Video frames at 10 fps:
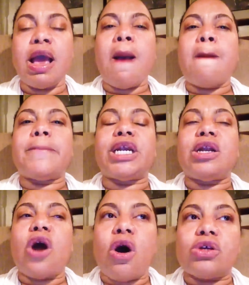but it
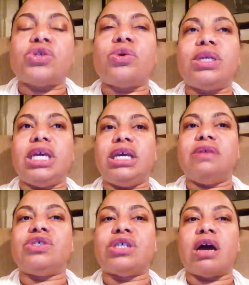also leaves
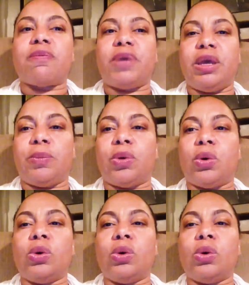young people